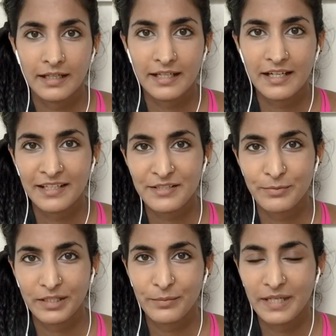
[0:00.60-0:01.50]
Hey guys,
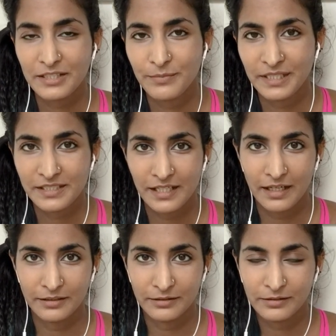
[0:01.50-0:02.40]
welcome back to my
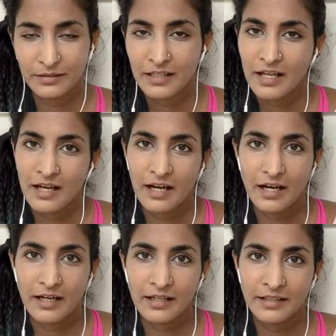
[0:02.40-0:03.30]
channel.
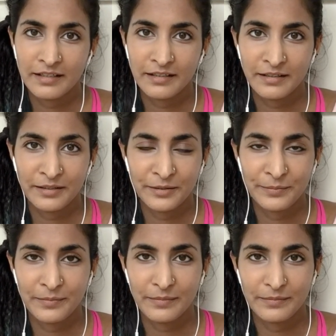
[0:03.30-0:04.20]
I
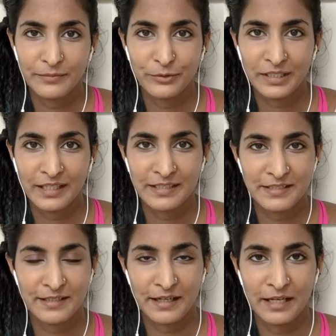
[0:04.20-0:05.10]
realized
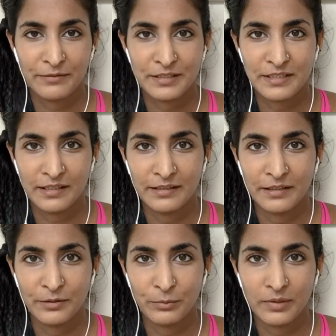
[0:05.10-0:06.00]
that I haven't done
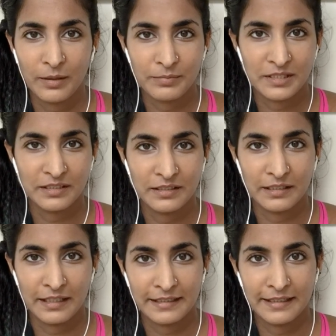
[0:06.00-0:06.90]
an update
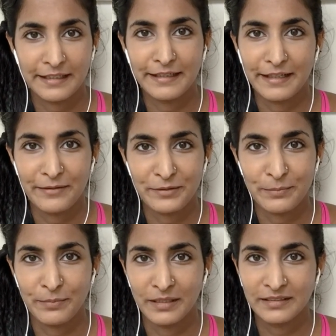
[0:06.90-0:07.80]
in like
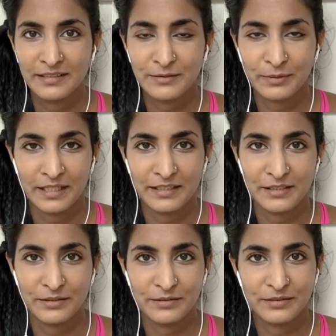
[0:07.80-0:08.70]
11 months when I
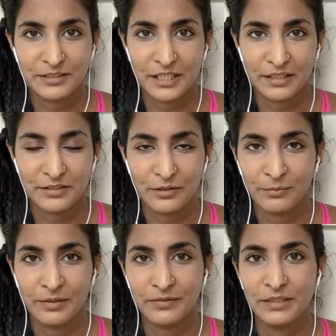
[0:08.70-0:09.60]
checked all
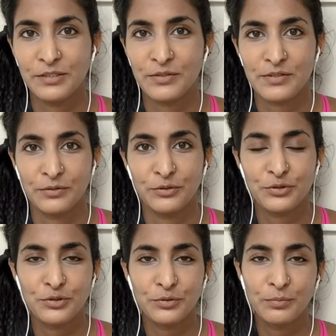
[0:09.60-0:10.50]
my videos on
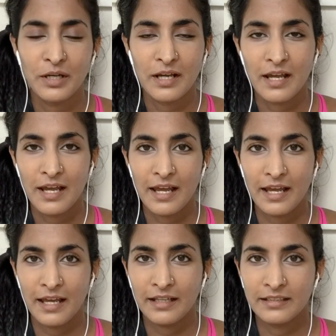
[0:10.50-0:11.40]
YouTube.
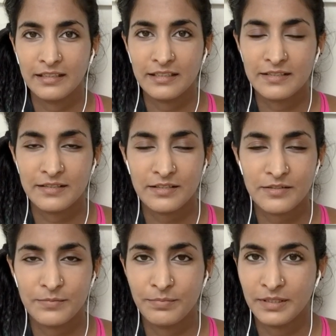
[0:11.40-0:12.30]
And it's
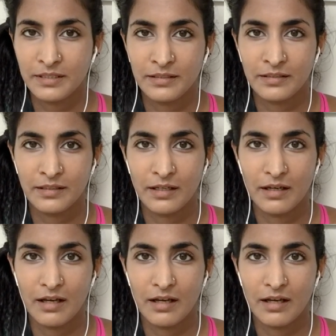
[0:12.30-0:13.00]
just been